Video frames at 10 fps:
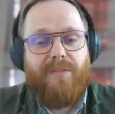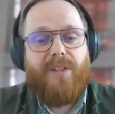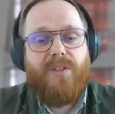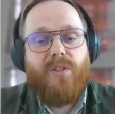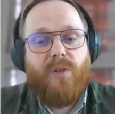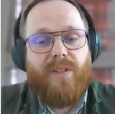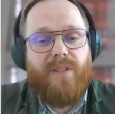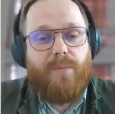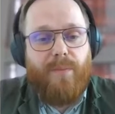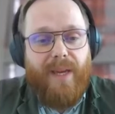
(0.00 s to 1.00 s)
If it doesn't serve
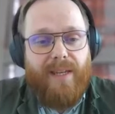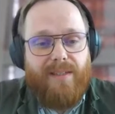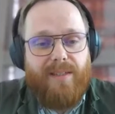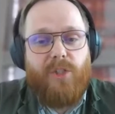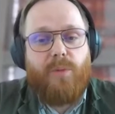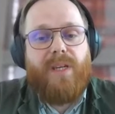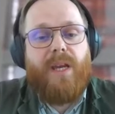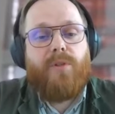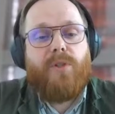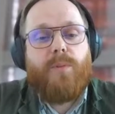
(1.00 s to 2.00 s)
as a base, it should
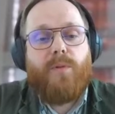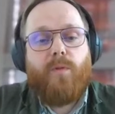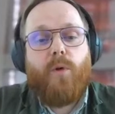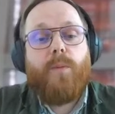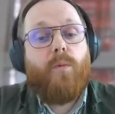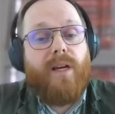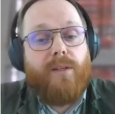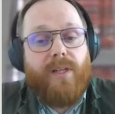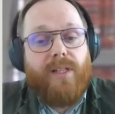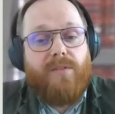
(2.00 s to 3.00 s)
be able to perform a
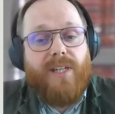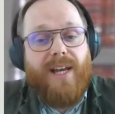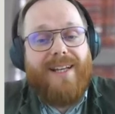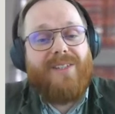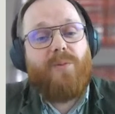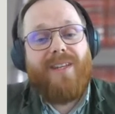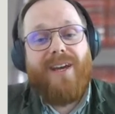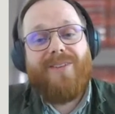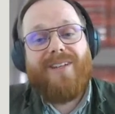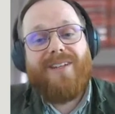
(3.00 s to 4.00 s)
wide range of tasks
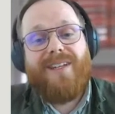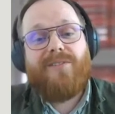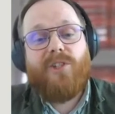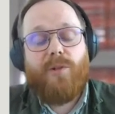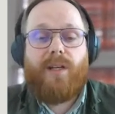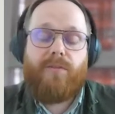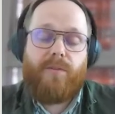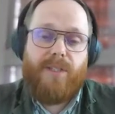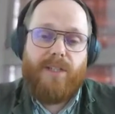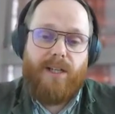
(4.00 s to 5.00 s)
without the need of training
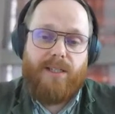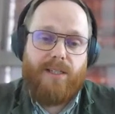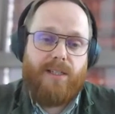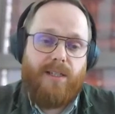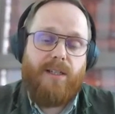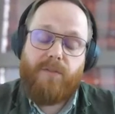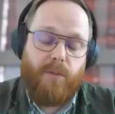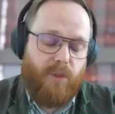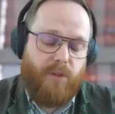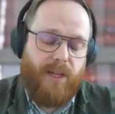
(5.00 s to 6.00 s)
from
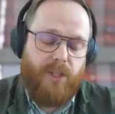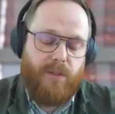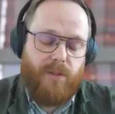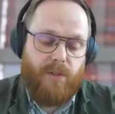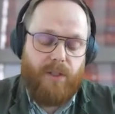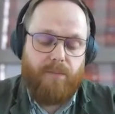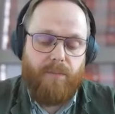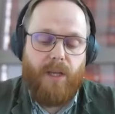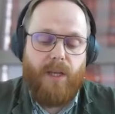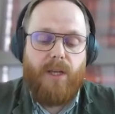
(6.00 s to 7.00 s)
scratch.
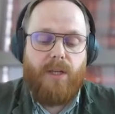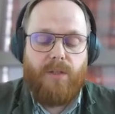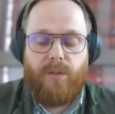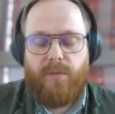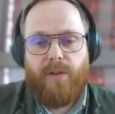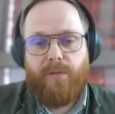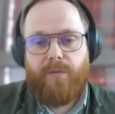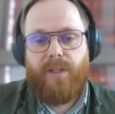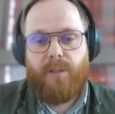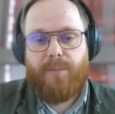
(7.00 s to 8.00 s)
Sorry. So it's
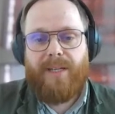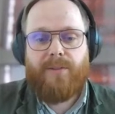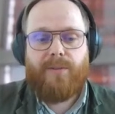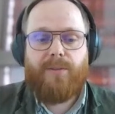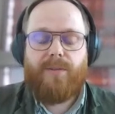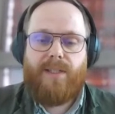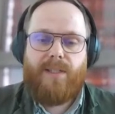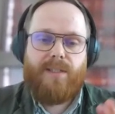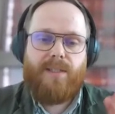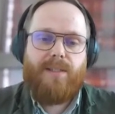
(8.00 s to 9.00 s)
very fundamental,
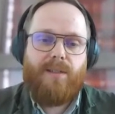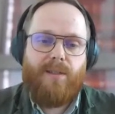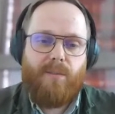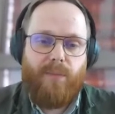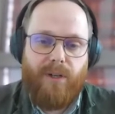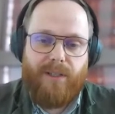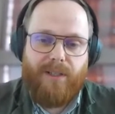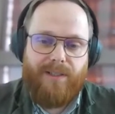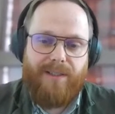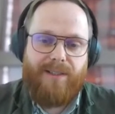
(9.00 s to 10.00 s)
this
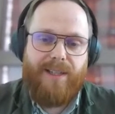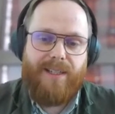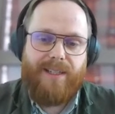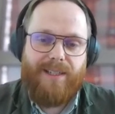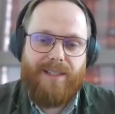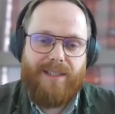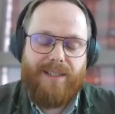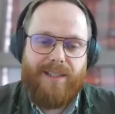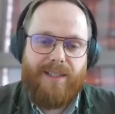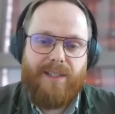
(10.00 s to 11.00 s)
part, that
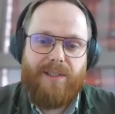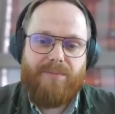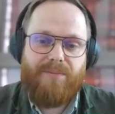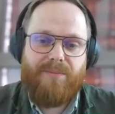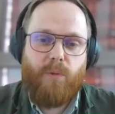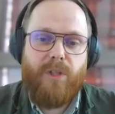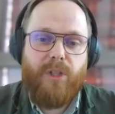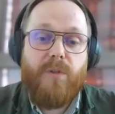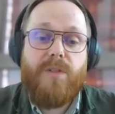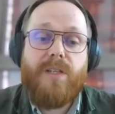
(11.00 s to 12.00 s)

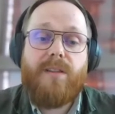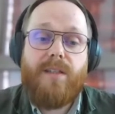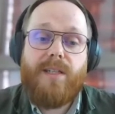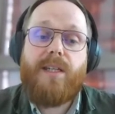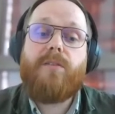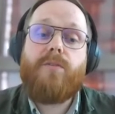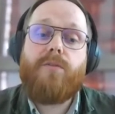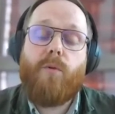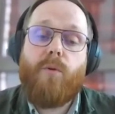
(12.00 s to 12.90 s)
reducing the need